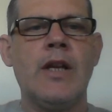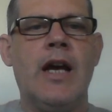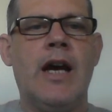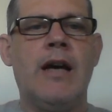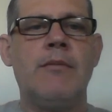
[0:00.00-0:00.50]

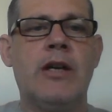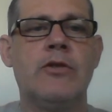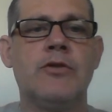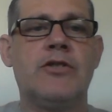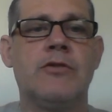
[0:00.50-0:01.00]
And
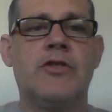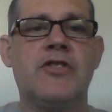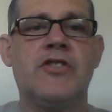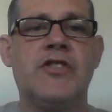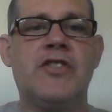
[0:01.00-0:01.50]
also,
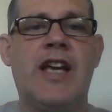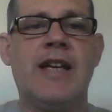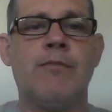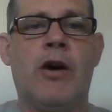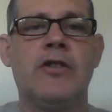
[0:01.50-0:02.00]
does the
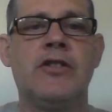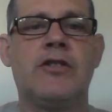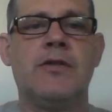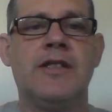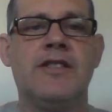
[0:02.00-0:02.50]
state
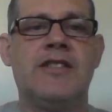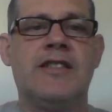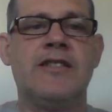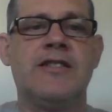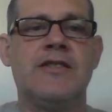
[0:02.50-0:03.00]
monitor its
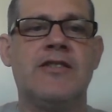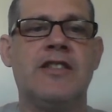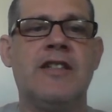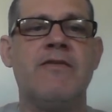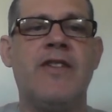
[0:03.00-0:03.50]
citizens
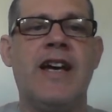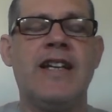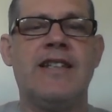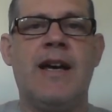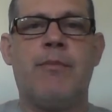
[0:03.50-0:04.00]
and
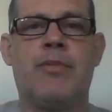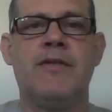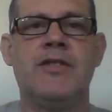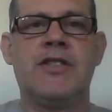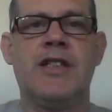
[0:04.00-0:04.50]
invade their
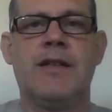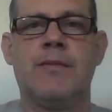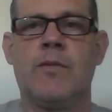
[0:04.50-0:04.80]
privacy?